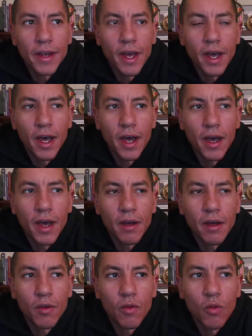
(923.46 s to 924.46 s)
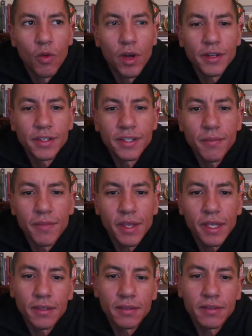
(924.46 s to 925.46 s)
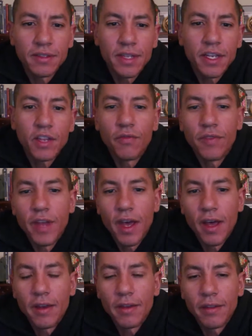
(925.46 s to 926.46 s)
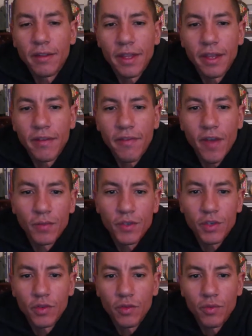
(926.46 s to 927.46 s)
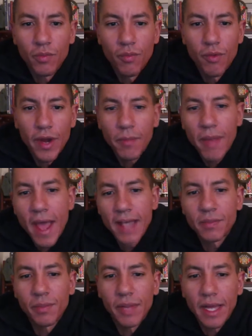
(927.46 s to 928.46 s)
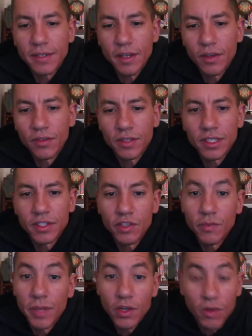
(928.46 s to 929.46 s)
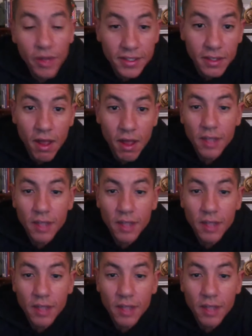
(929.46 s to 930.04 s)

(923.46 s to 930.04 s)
are some things that you've done that have helped you break past plateaus? Because you've been doing this a long